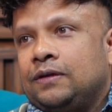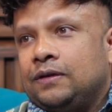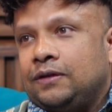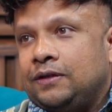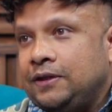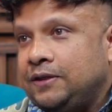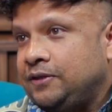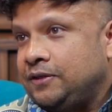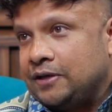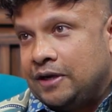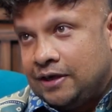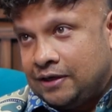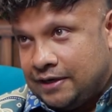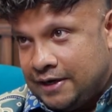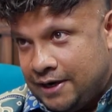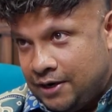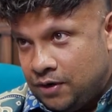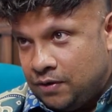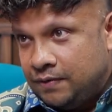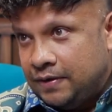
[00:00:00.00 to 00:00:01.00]
these
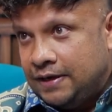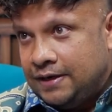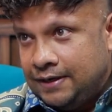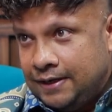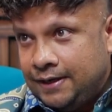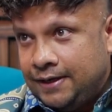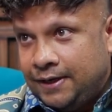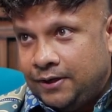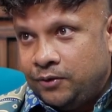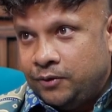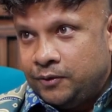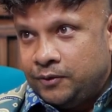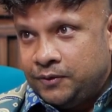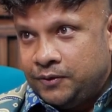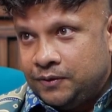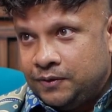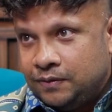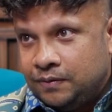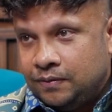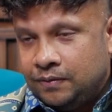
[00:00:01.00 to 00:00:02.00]
kind of
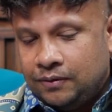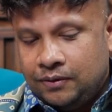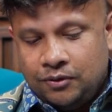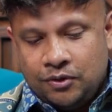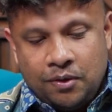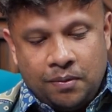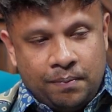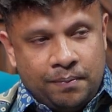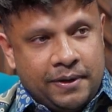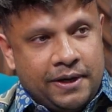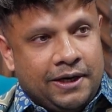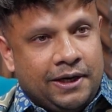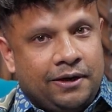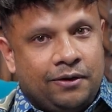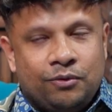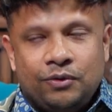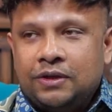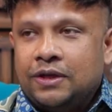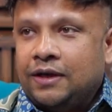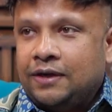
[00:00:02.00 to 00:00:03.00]
indicators
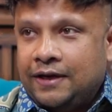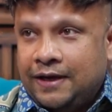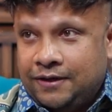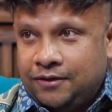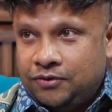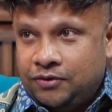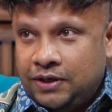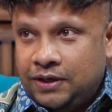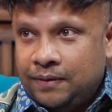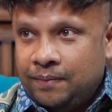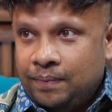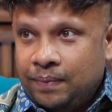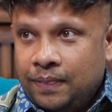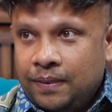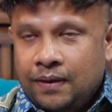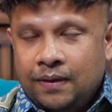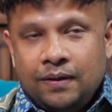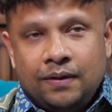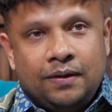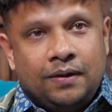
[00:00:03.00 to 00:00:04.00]
comparing with the country.
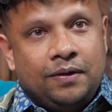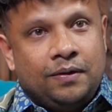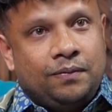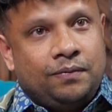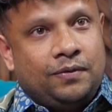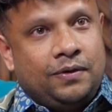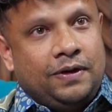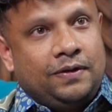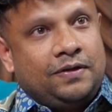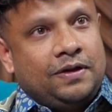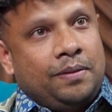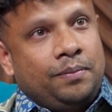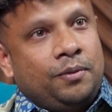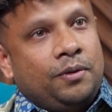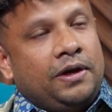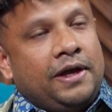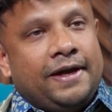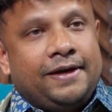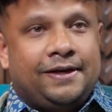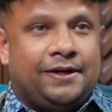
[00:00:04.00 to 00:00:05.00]
For
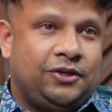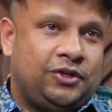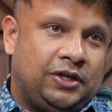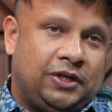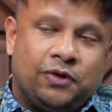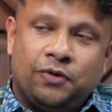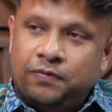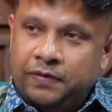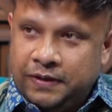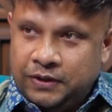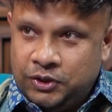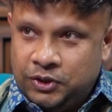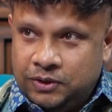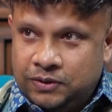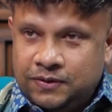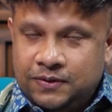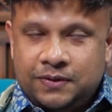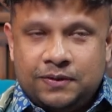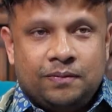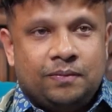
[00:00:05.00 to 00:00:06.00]
example, energy
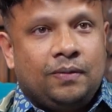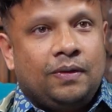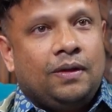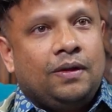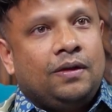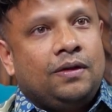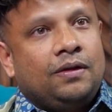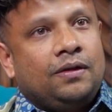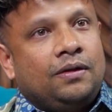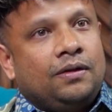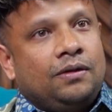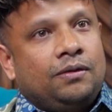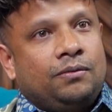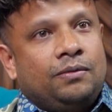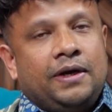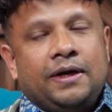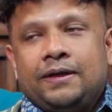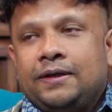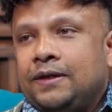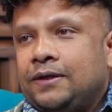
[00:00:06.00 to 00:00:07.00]
innovations,
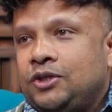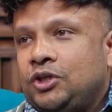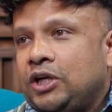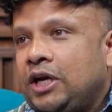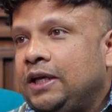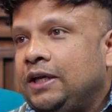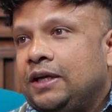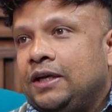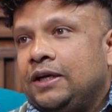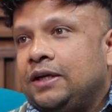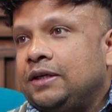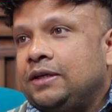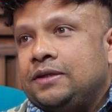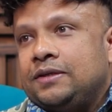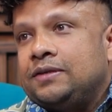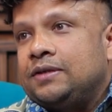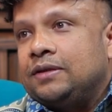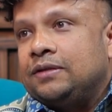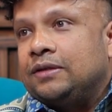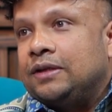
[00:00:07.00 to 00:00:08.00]
where the China
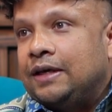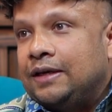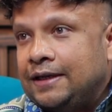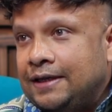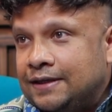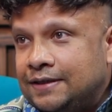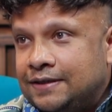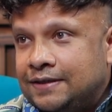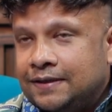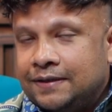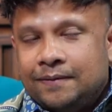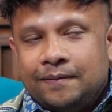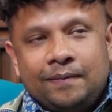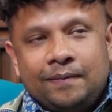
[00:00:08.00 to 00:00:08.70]
is in the lead.